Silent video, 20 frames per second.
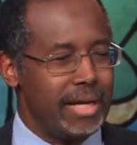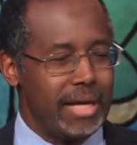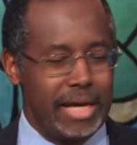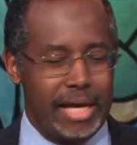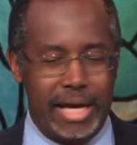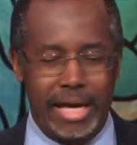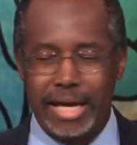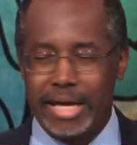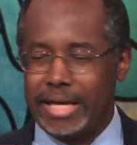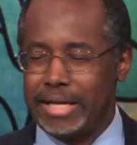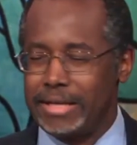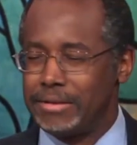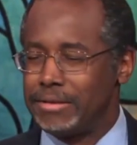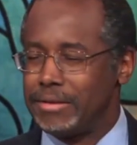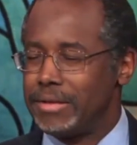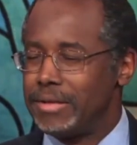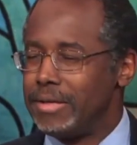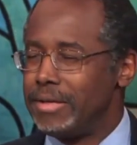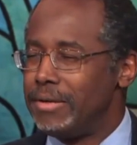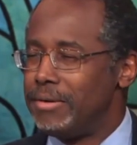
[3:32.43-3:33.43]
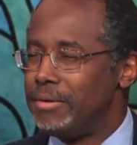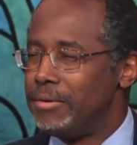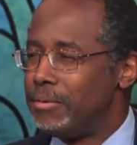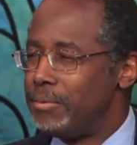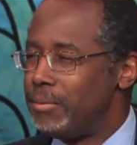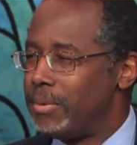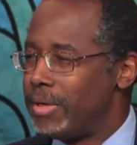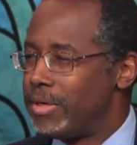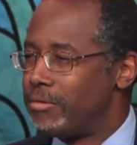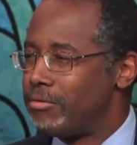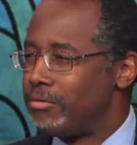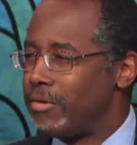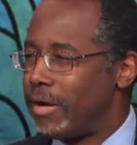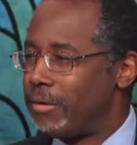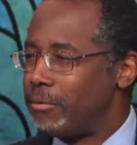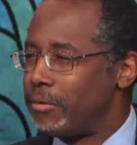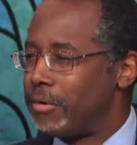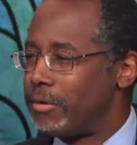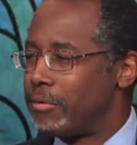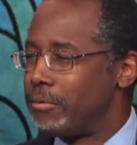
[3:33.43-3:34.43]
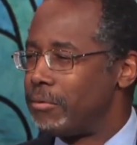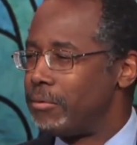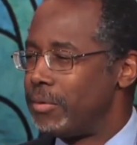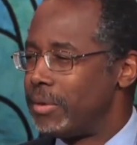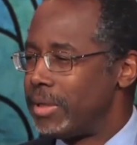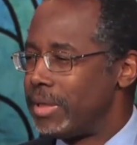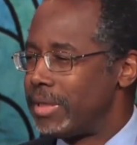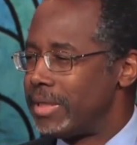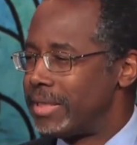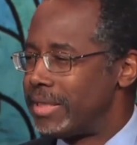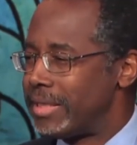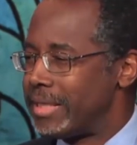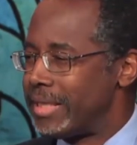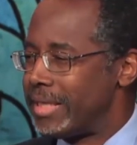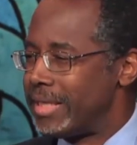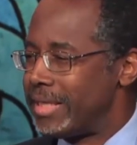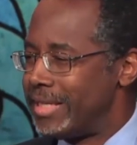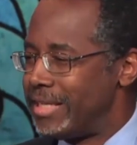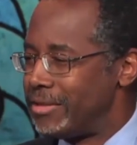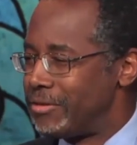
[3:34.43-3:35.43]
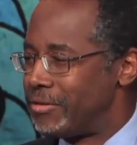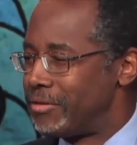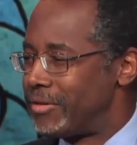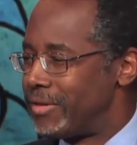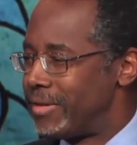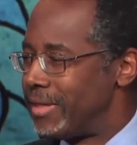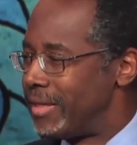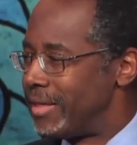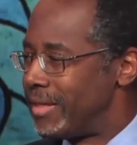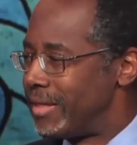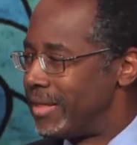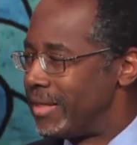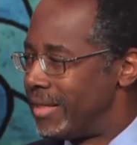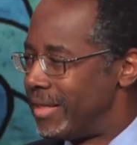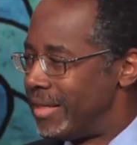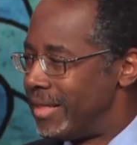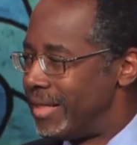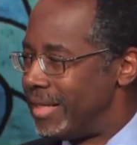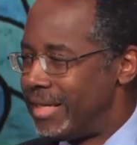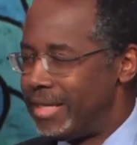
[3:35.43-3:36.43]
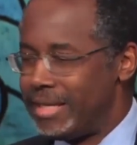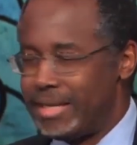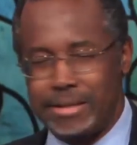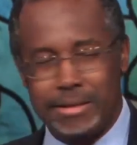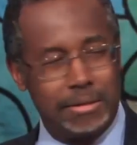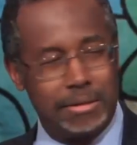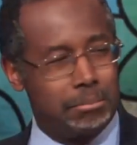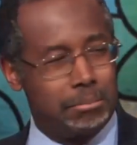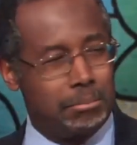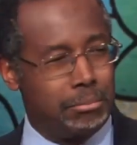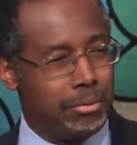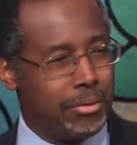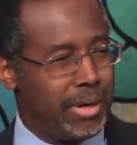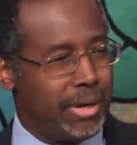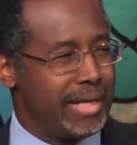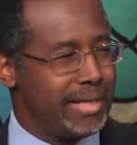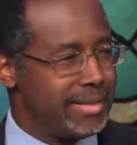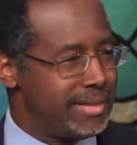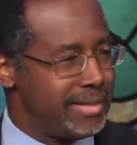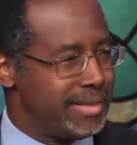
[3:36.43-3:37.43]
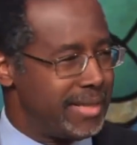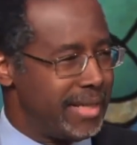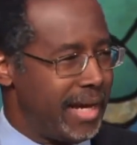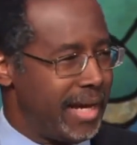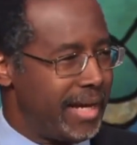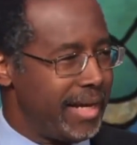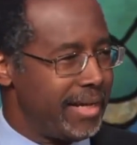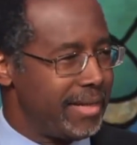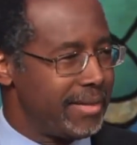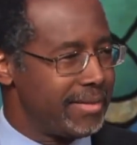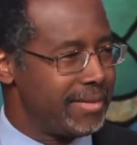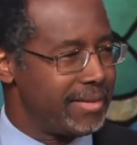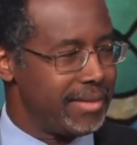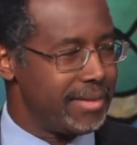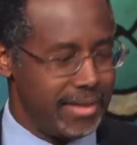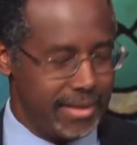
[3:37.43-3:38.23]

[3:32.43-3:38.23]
And what if I were really to get interested in brain science?